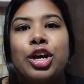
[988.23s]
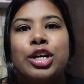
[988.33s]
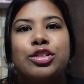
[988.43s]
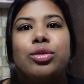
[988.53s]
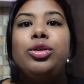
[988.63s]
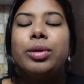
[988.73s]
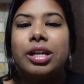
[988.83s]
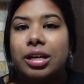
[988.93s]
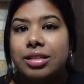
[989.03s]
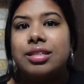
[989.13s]
So you can
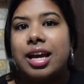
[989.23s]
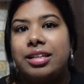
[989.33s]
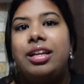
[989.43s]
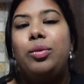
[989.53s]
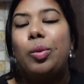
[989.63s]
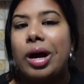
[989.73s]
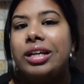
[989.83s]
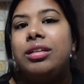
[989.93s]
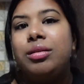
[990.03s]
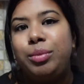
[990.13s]
understand that
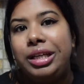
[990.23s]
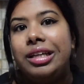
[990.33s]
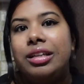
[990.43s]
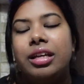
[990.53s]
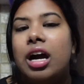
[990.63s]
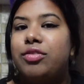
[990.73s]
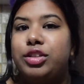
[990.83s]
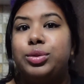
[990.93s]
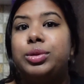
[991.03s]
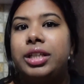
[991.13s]
one meal in the
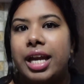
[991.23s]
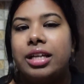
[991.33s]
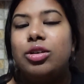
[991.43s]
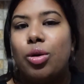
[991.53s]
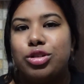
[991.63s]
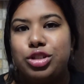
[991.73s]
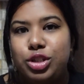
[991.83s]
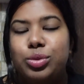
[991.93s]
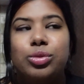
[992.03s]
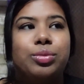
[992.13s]
afternoon can cost
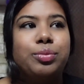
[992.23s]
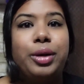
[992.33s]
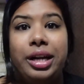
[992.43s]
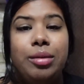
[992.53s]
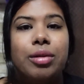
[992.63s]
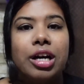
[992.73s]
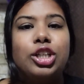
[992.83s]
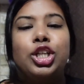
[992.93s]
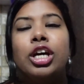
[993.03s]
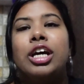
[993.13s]
you pretty
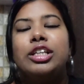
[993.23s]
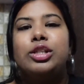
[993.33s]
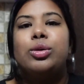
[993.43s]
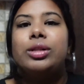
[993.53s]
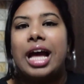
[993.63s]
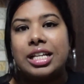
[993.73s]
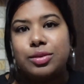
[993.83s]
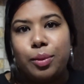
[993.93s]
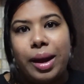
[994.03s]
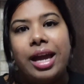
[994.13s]
much. So that's
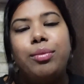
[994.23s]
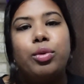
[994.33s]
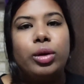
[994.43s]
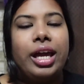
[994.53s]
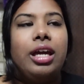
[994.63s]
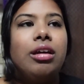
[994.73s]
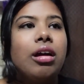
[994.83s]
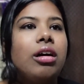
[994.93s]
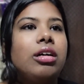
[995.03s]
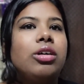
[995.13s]
where booking
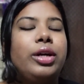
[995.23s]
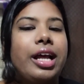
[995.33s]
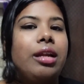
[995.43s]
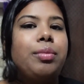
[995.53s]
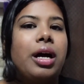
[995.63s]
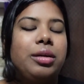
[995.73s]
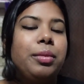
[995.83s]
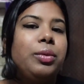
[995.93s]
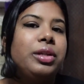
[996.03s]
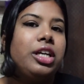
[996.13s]
a hotel
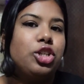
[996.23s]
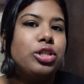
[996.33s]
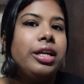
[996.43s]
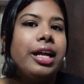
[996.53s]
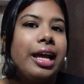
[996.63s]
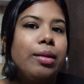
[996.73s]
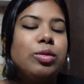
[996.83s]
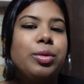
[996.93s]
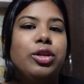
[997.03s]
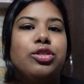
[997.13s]
apartment with a kitchenette helps,
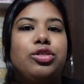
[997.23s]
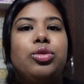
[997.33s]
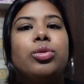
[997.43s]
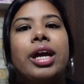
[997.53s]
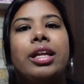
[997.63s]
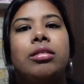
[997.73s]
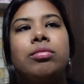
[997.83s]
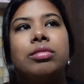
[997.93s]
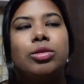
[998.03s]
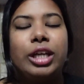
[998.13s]
because you can
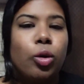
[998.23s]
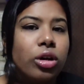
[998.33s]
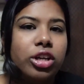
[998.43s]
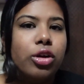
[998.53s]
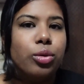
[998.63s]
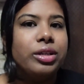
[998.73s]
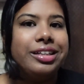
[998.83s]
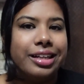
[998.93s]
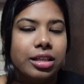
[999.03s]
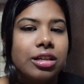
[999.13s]
cook your own
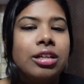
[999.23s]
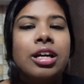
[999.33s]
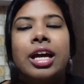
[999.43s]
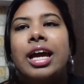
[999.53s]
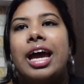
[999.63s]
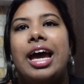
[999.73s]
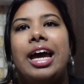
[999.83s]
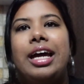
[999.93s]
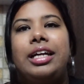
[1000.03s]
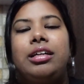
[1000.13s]
dinner
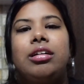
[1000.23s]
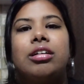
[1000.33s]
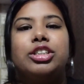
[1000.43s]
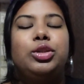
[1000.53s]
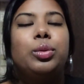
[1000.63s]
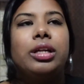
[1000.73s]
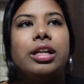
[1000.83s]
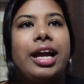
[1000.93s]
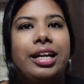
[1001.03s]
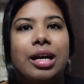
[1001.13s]
and you will
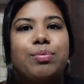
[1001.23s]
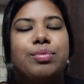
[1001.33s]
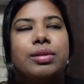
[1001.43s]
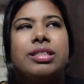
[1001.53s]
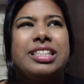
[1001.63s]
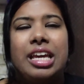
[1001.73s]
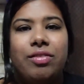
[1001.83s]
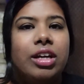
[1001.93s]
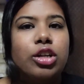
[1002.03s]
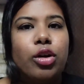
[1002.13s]
end up
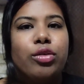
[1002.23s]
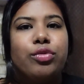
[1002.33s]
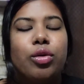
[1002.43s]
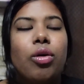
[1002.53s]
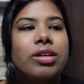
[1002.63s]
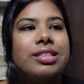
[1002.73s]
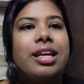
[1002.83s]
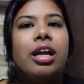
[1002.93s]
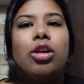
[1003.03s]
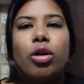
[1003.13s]
saving a lot of cost. There
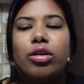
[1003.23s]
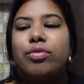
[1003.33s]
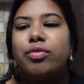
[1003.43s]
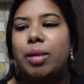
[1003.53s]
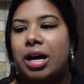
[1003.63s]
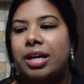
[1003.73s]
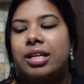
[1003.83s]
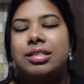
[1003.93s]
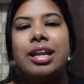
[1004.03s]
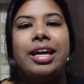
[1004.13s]
are a lot of
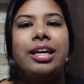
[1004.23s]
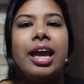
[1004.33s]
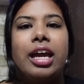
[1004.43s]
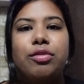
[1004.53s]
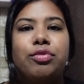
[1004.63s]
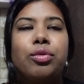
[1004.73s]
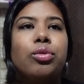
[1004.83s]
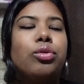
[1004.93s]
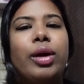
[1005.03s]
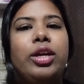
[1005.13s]
markets like
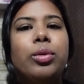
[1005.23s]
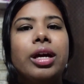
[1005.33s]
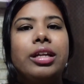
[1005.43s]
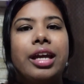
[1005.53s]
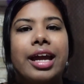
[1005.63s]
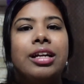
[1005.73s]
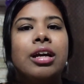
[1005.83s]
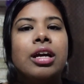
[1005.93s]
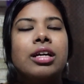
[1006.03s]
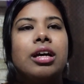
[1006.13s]
Carrefour where you can get
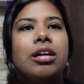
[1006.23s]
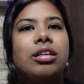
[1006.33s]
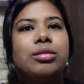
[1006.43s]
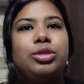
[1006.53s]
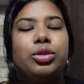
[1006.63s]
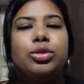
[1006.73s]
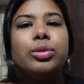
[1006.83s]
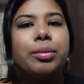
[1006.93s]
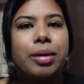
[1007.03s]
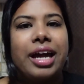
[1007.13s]
you
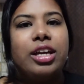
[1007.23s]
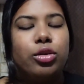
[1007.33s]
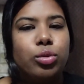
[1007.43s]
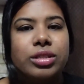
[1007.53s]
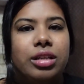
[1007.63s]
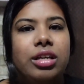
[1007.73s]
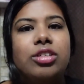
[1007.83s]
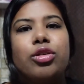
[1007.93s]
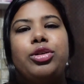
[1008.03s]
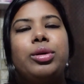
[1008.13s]
can buy
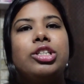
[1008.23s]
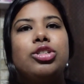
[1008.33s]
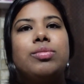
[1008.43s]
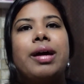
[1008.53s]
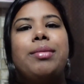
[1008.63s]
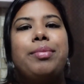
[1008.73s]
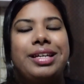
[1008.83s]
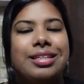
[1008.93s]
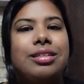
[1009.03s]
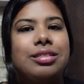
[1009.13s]
groceries, or you can just buy
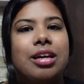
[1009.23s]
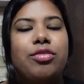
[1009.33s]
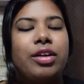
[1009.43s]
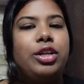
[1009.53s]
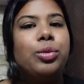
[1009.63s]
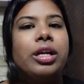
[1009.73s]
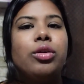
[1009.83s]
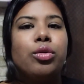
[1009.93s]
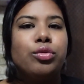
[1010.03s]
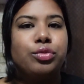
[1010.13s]
basic stuff and you can
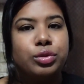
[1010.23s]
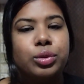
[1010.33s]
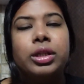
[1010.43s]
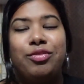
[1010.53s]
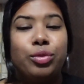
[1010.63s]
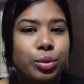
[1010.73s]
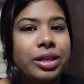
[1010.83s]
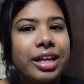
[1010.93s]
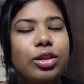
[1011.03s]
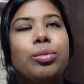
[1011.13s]
cook food. Food
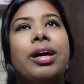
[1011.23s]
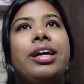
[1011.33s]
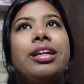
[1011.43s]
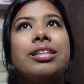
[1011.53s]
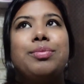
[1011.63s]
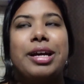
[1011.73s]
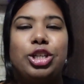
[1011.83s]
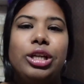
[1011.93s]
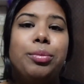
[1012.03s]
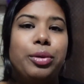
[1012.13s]
in Dubai is
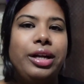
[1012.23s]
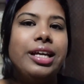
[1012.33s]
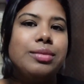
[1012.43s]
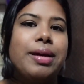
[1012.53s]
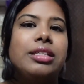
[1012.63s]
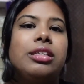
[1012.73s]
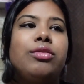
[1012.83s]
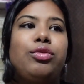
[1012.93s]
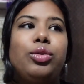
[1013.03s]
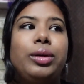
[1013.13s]
especially pretty expensive
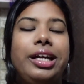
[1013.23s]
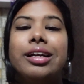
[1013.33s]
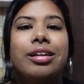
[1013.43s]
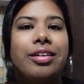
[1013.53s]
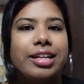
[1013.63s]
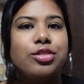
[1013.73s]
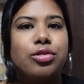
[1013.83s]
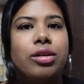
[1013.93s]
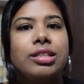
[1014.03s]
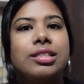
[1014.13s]
if you eat at a
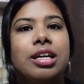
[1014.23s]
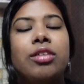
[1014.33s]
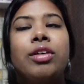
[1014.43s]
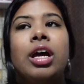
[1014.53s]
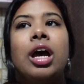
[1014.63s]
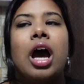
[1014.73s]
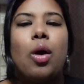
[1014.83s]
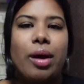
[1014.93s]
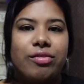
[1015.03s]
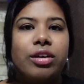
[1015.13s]
restaurant and stuff.
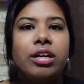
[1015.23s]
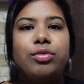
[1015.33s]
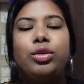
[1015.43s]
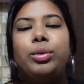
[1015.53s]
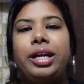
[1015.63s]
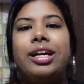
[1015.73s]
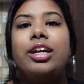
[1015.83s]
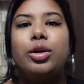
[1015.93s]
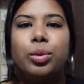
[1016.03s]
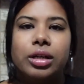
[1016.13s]
However, if you eat
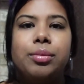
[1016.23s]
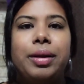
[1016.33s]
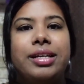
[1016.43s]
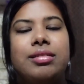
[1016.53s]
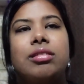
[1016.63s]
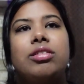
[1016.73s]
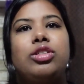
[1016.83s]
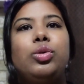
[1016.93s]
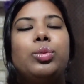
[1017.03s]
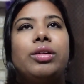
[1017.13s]
at local places,
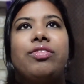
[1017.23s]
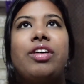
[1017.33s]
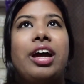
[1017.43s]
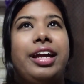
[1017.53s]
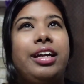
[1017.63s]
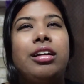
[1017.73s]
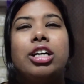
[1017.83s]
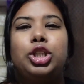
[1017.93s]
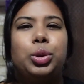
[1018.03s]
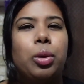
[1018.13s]
you will find a
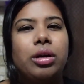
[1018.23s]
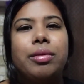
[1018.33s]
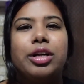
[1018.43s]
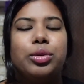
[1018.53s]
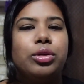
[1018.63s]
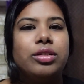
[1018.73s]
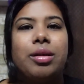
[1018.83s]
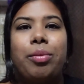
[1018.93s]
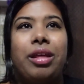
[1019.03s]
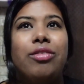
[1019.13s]
shawarma roll or
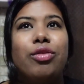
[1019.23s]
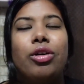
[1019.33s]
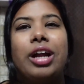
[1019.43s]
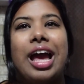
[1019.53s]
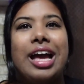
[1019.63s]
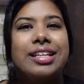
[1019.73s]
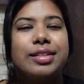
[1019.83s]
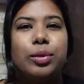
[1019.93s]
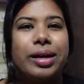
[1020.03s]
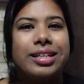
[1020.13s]
something for as
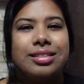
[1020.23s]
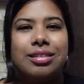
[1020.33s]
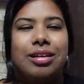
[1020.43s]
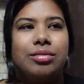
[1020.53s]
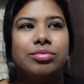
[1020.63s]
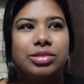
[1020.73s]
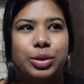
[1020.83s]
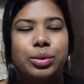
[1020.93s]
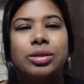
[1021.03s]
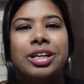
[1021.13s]
low as
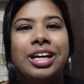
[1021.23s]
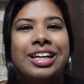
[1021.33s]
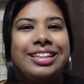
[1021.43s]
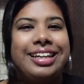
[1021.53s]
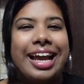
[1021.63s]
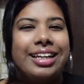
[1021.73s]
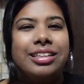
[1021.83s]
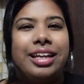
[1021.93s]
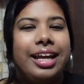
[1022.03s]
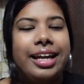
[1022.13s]

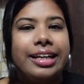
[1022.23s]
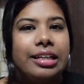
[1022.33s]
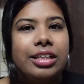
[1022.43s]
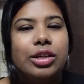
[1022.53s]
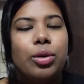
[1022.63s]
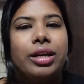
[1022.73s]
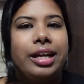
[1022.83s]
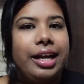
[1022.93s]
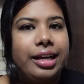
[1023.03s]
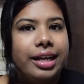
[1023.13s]
10 AED or
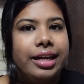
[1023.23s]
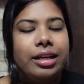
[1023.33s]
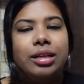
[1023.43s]
8 AED